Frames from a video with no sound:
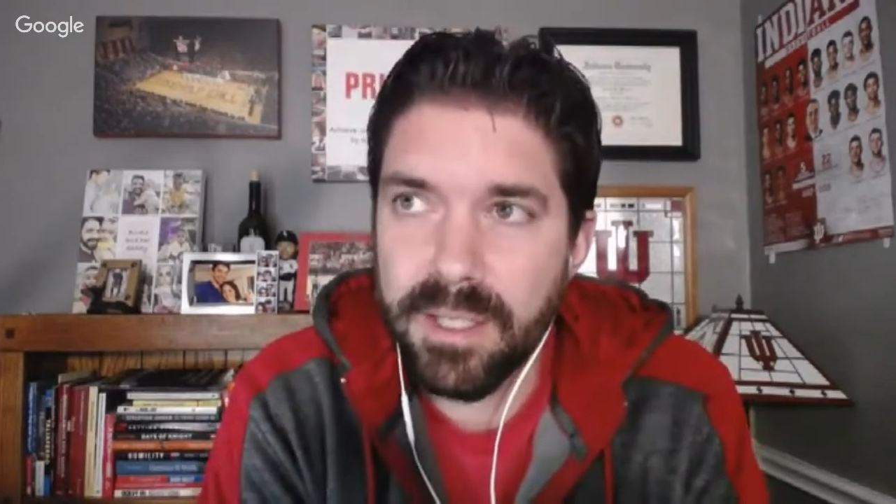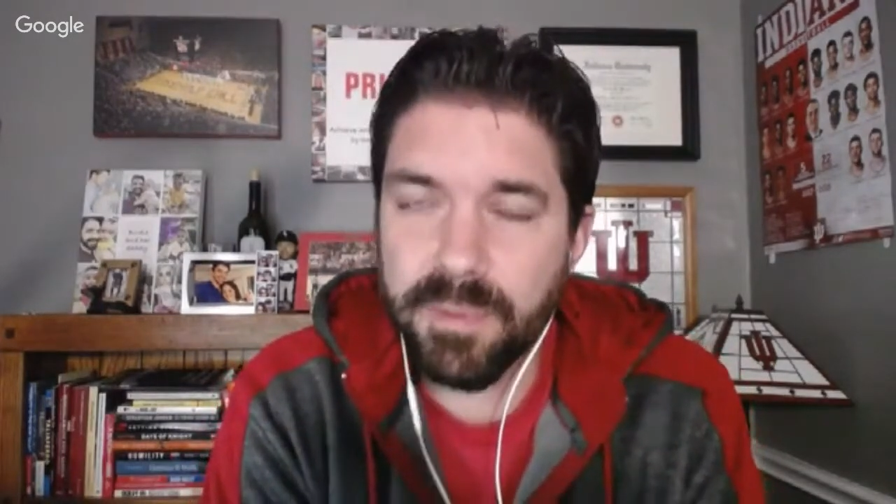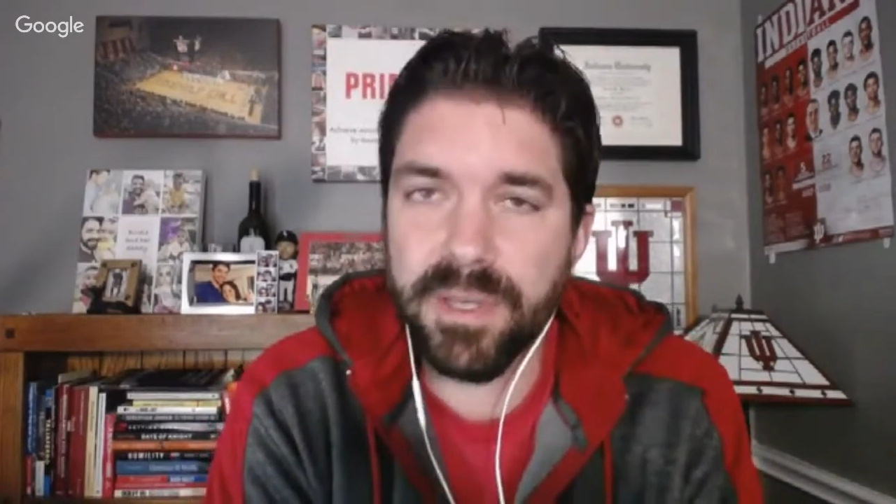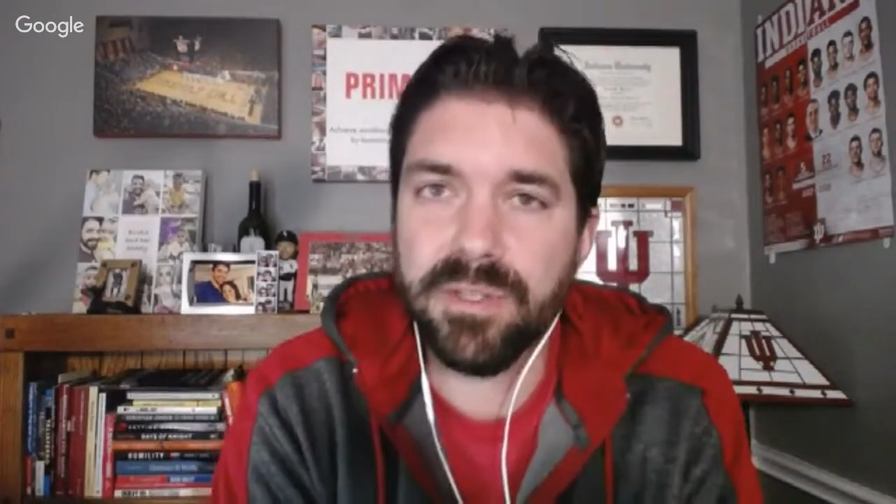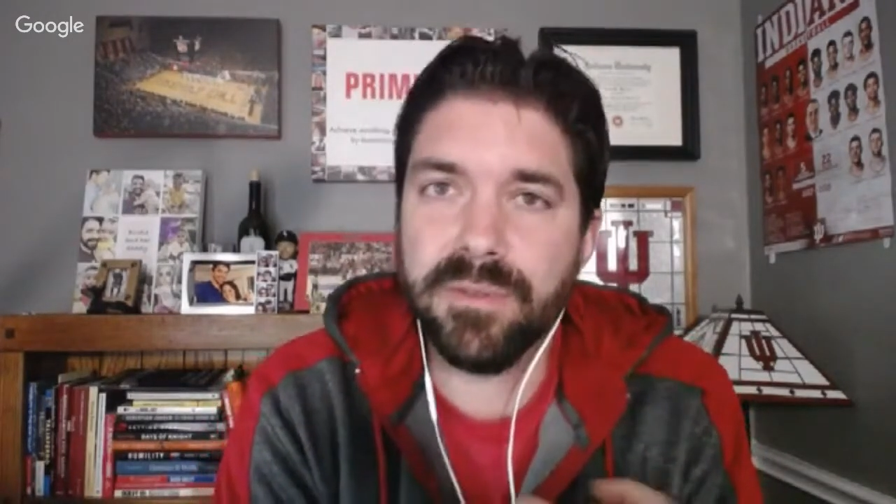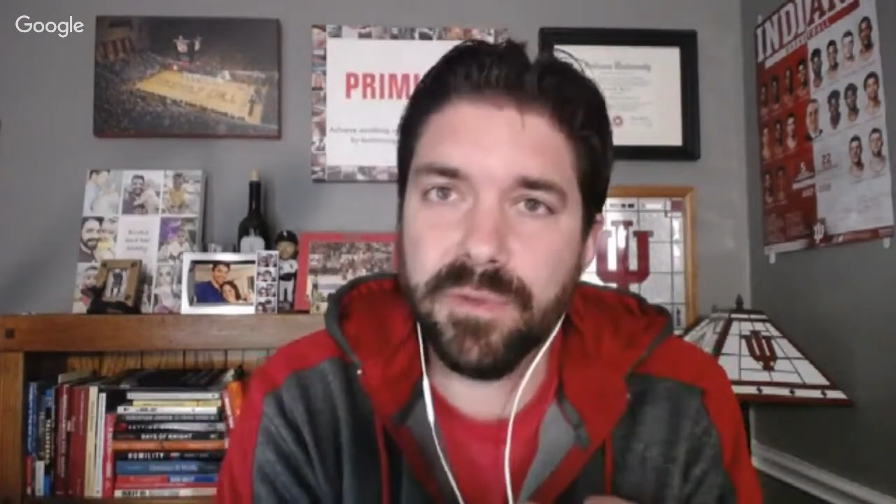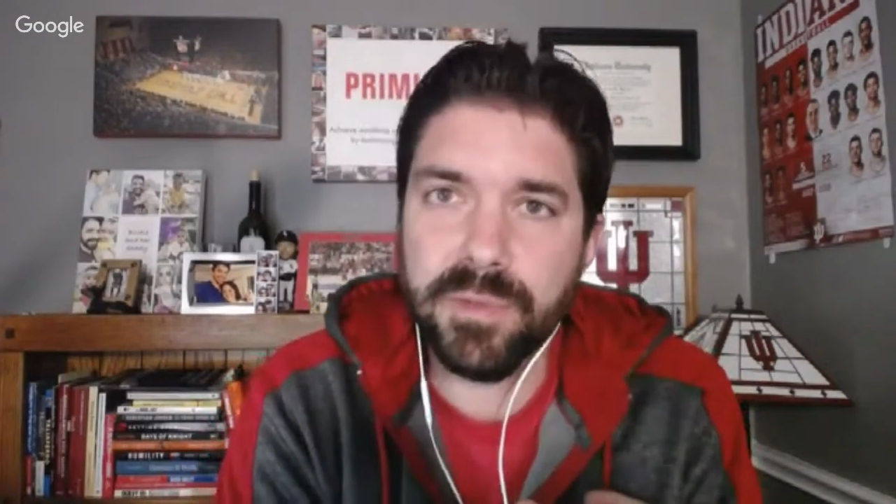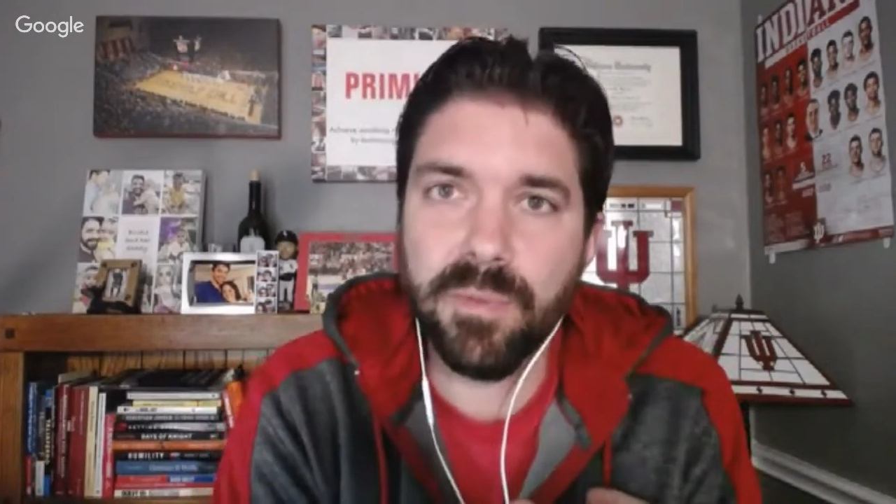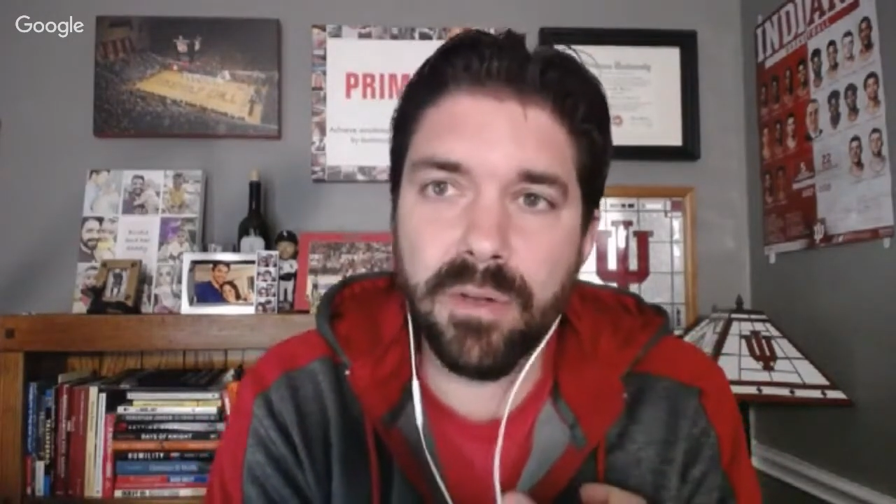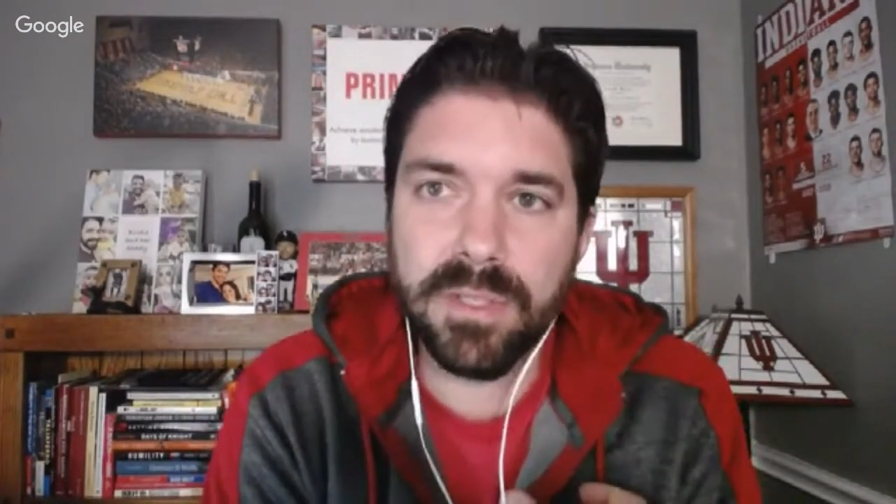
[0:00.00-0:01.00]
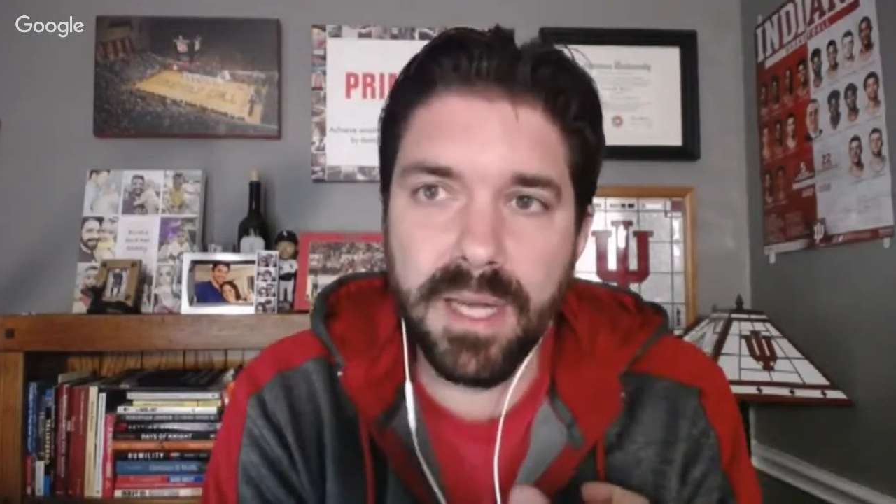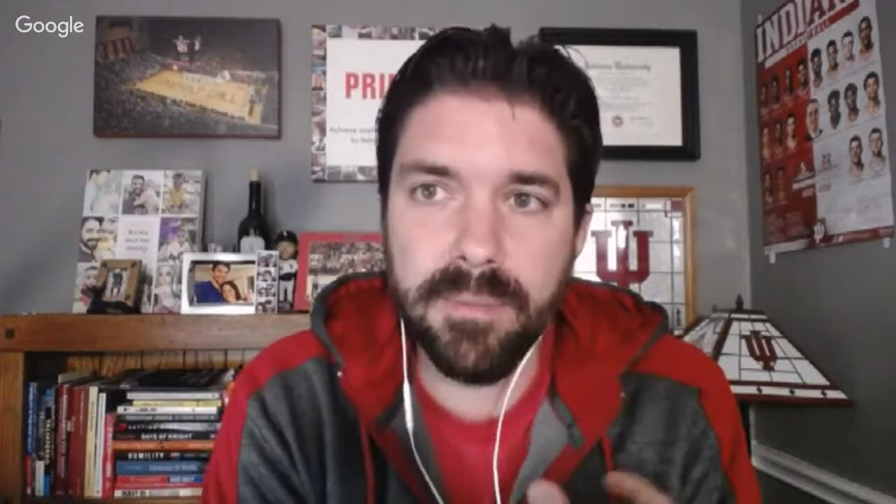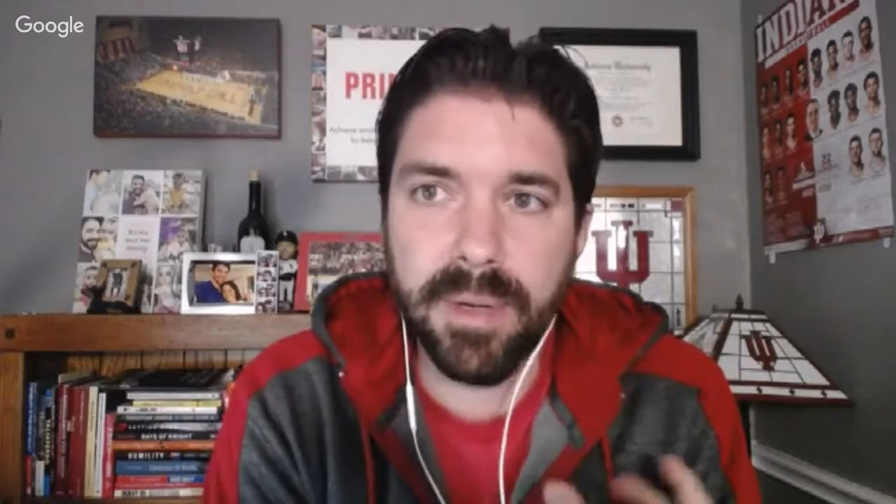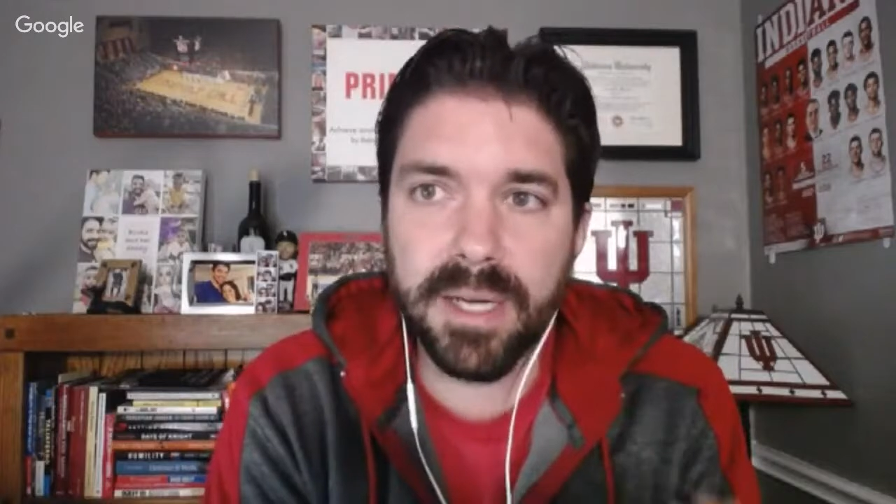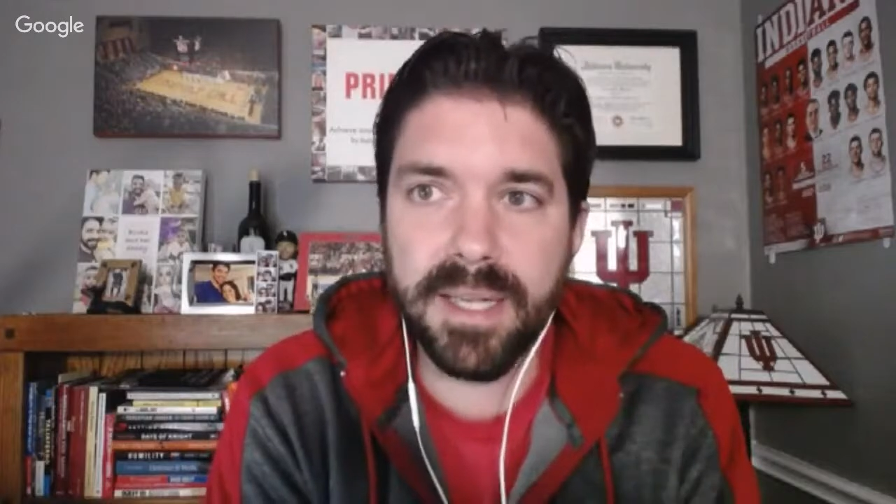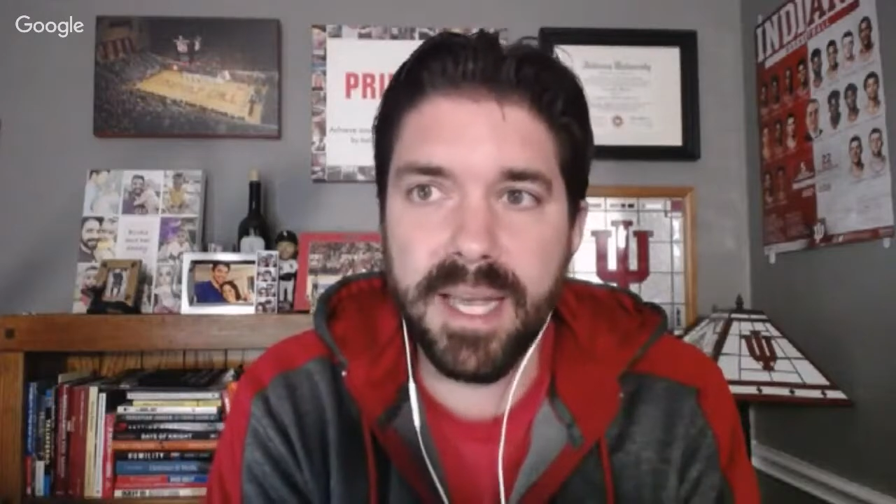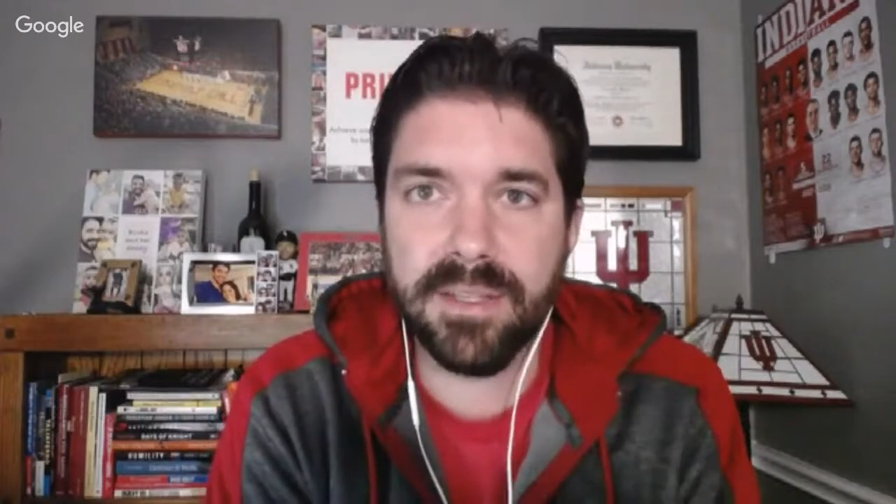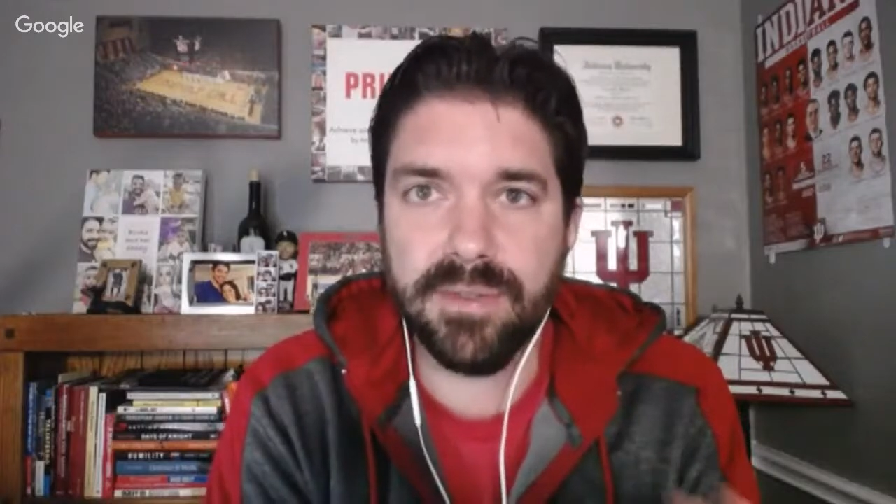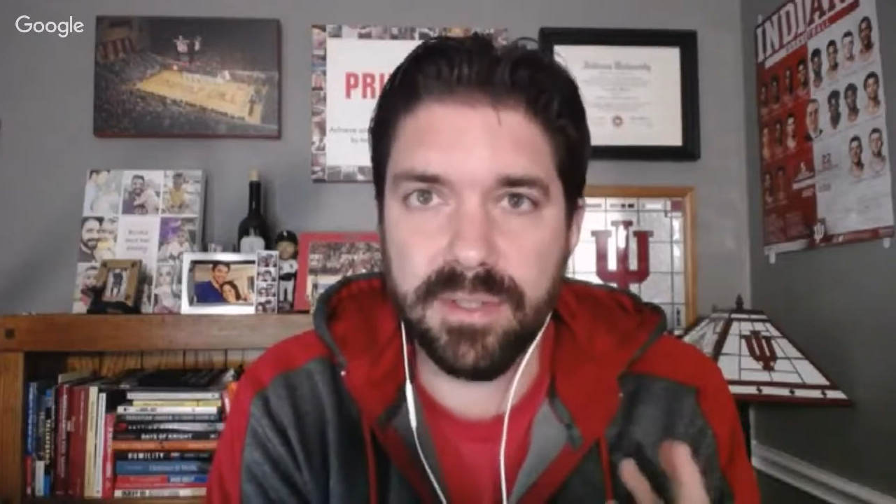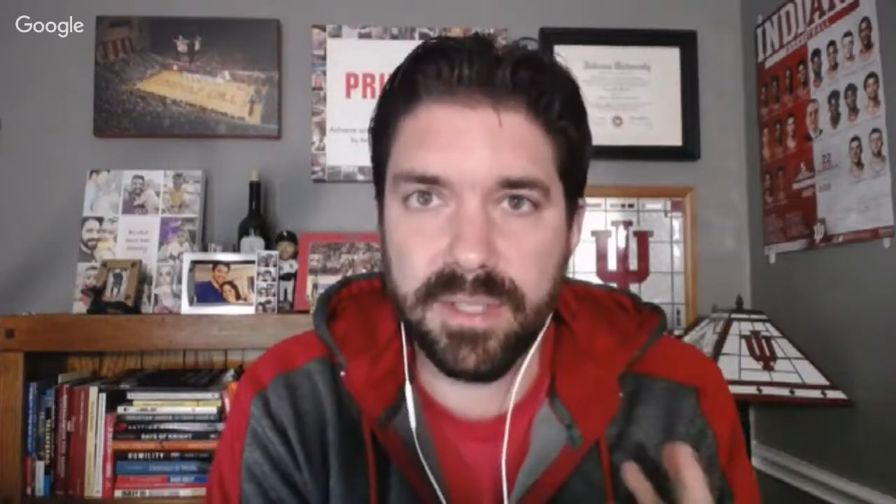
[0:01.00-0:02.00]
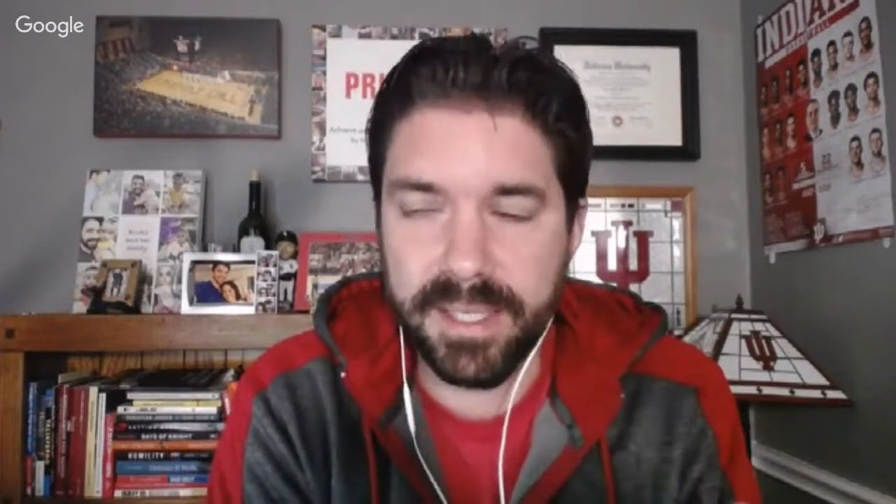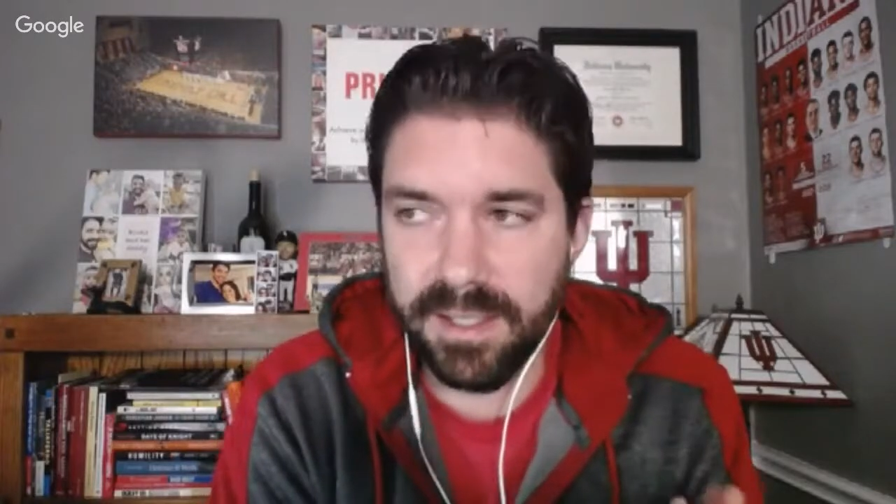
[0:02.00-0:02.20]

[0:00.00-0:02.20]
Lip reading: especially for smaller time podcasters like